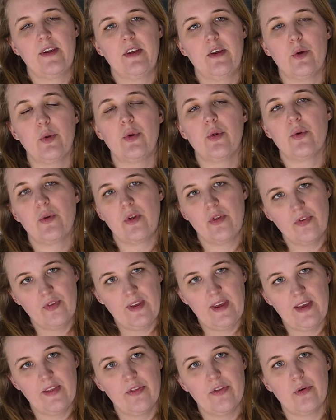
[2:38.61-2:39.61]
You do not
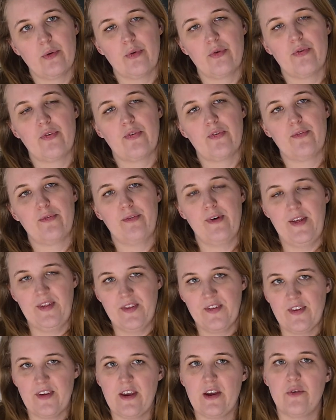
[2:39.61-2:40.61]
need those
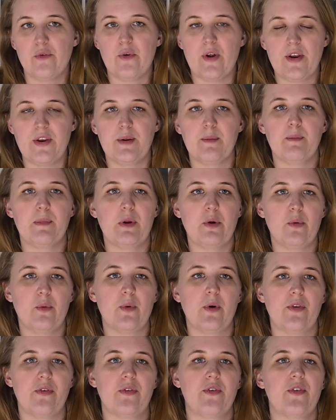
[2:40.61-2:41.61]
fancy red and blue
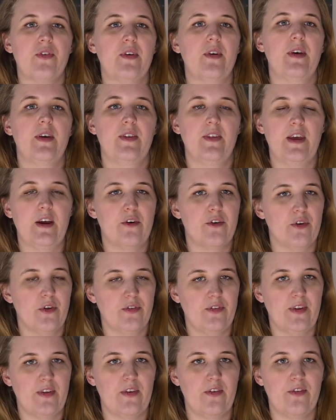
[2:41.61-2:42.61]
ones. They are
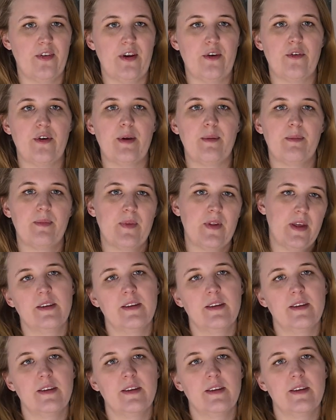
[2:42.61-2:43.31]
not necessary.